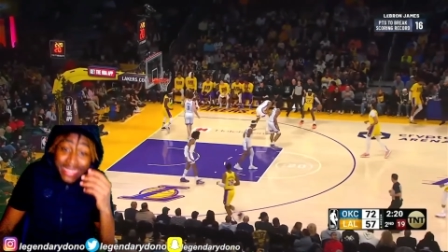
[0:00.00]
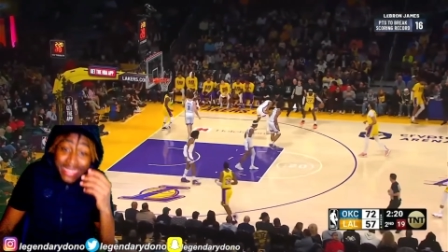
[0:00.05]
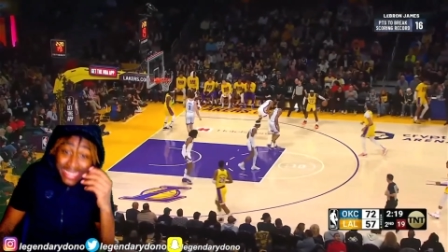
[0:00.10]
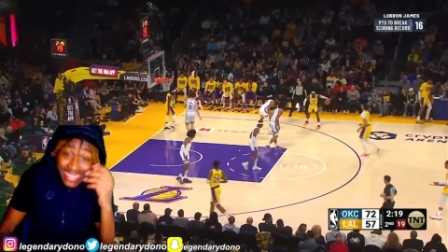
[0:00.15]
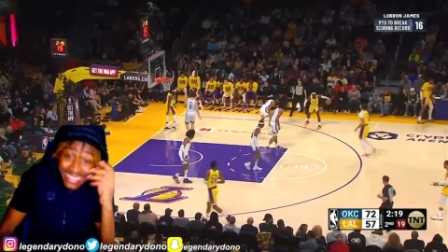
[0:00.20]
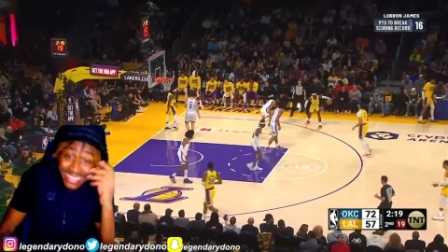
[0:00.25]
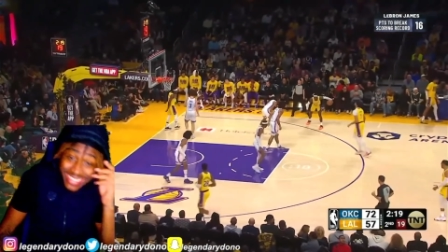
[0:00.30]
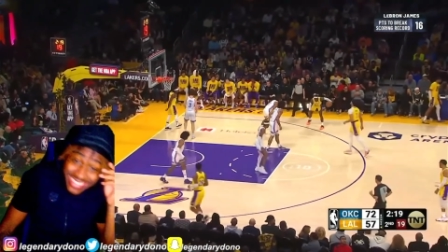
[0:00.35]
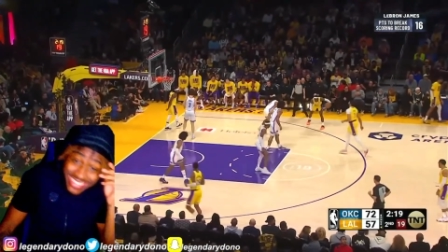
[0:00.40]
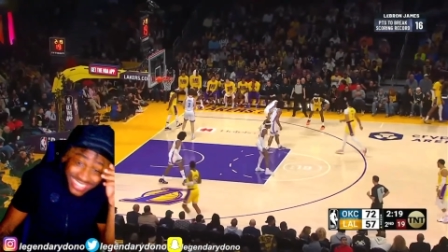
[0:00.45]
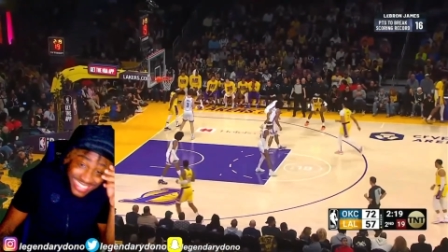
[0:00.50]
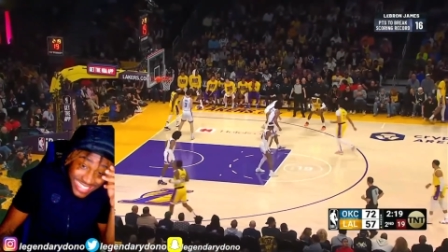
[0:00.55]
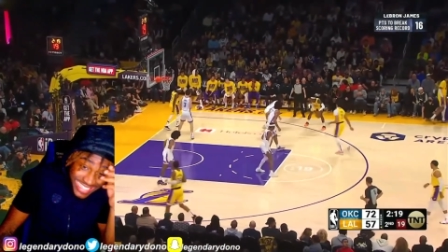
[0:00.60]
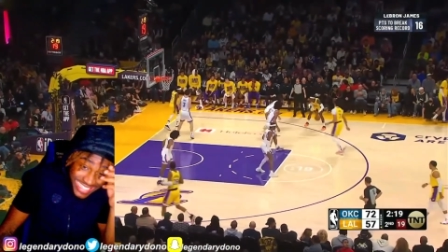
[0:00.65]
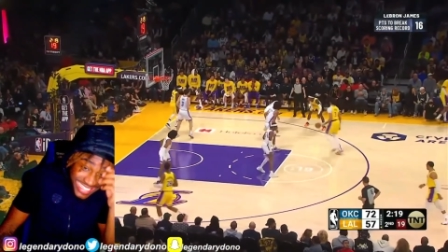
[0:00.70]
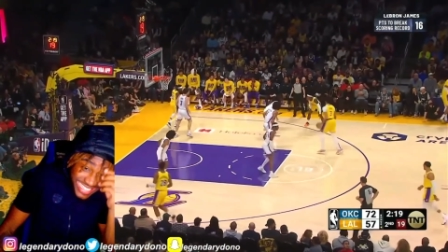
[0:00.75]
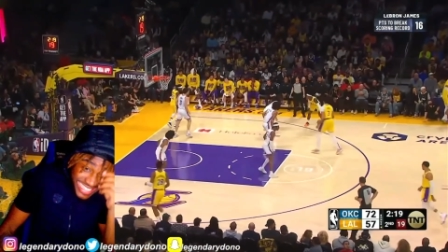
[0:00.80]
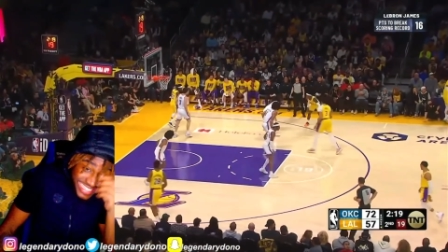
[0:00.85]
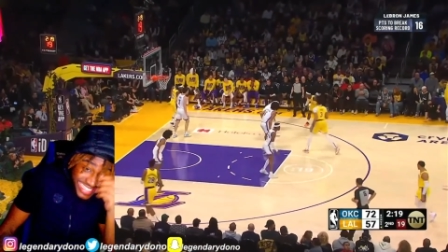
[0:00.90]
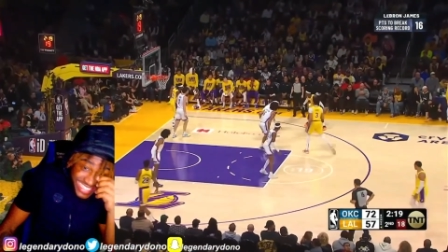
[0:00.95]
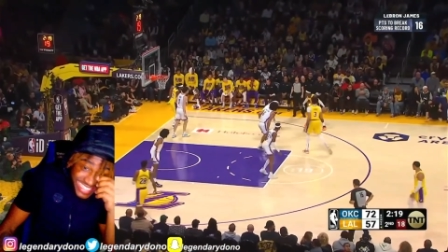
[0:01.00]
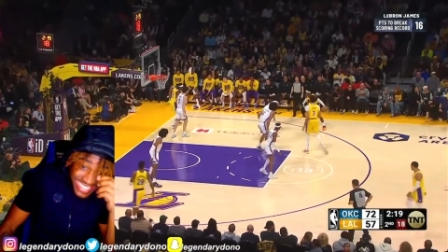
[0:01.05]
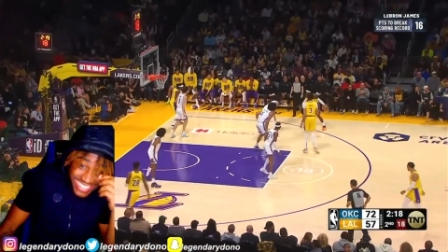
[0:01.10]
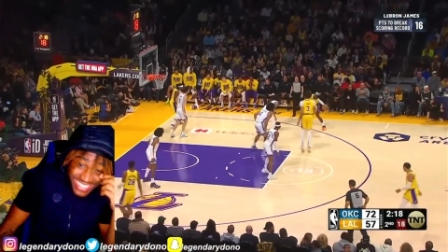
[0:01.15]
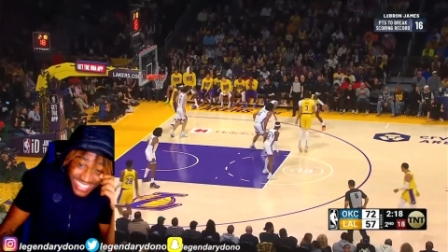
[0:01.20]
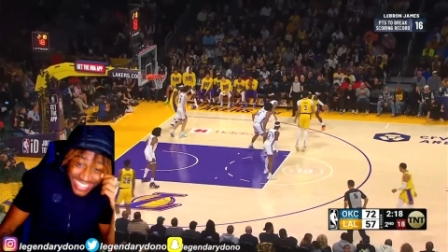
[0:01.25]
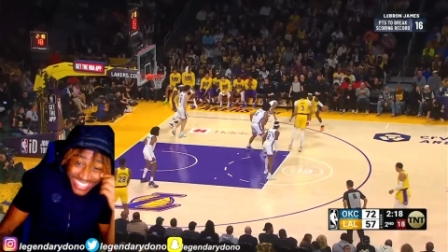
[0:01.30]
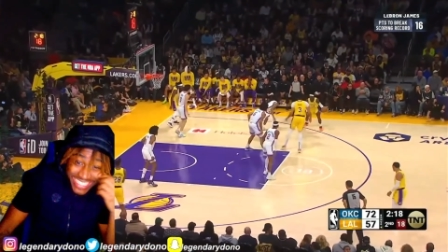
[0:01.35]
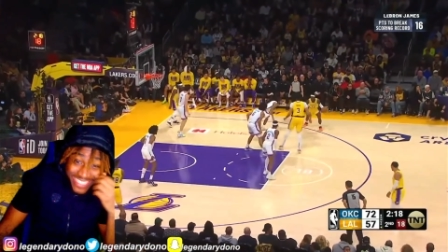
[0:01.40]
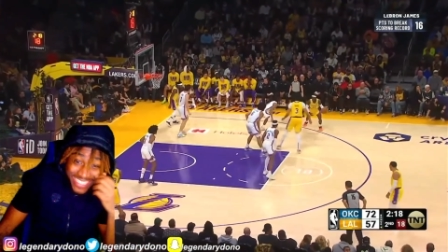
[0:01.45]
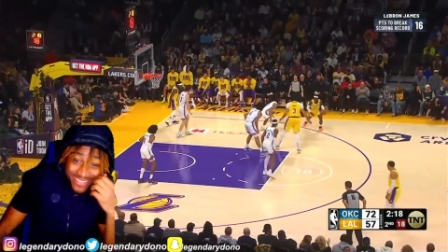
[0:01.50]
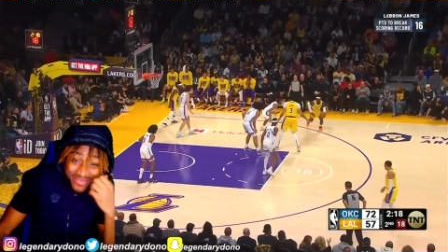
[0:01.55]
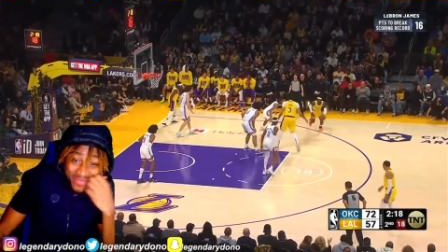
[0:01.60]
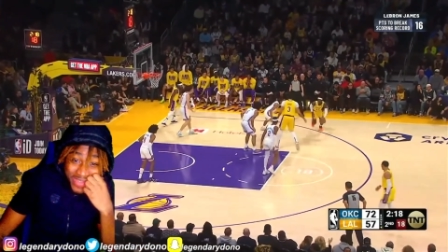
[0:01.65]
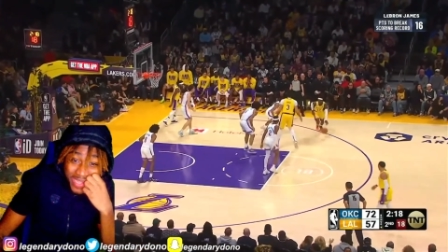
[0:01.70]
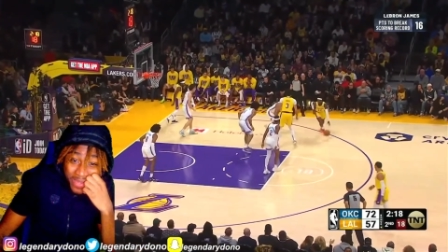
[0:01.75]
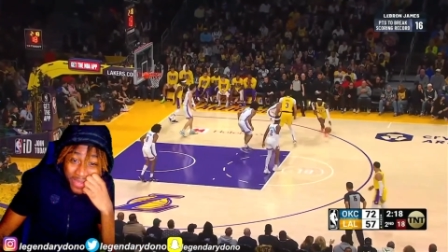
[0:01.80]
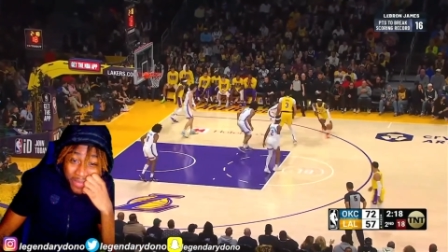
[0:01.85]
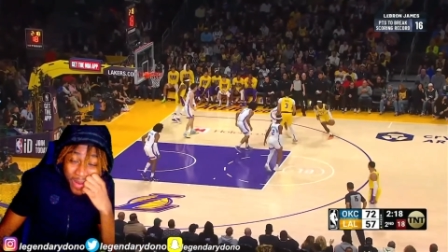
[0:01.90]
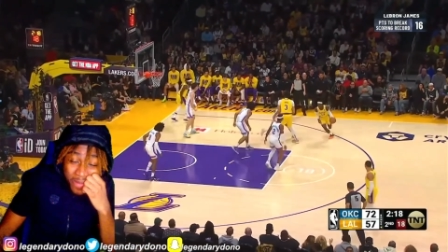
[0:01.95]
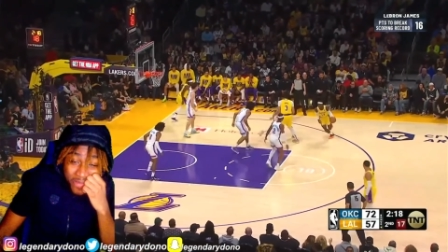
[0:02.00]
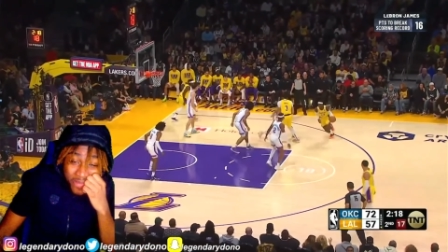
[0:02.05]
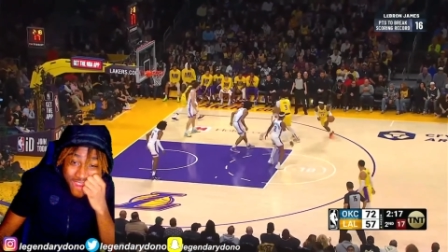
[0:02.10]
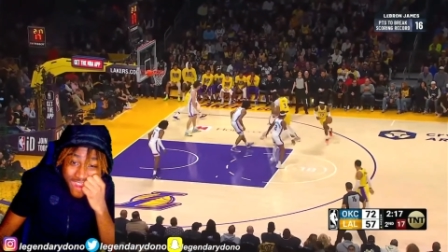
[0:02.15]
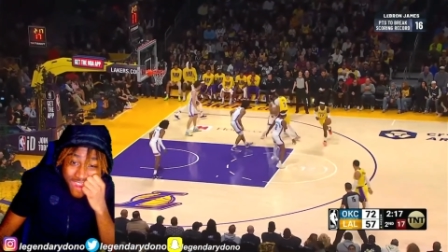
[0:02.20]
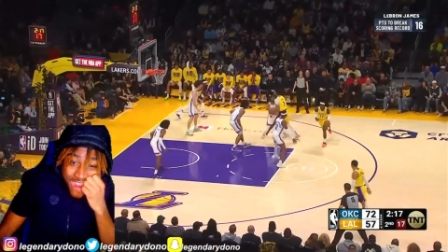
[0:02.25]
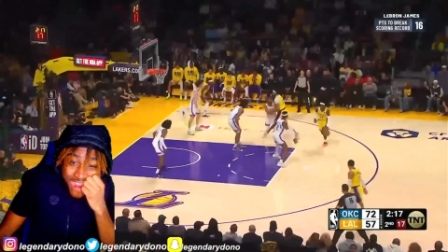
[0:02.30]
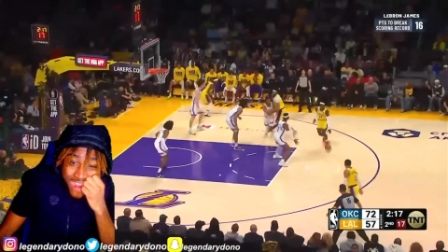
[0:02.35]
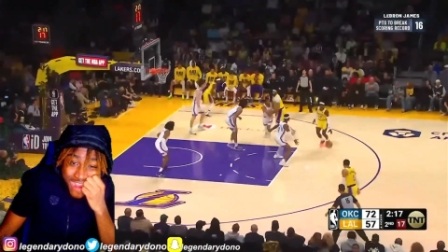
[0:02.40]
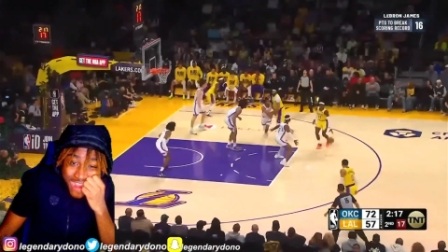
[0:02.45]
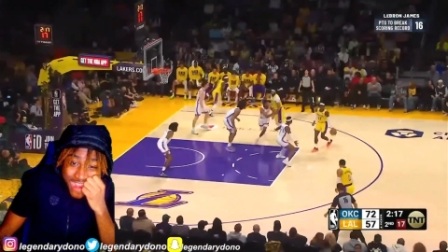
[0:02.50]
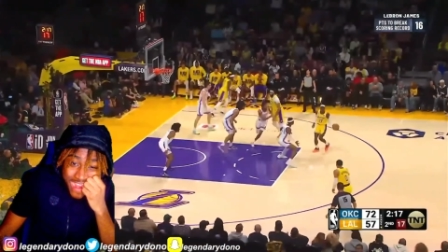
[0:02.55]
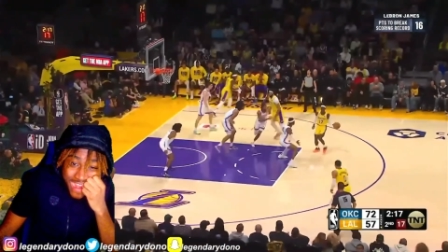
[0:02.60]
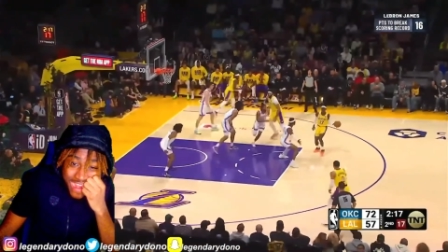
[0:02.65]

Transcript: Man, my bad.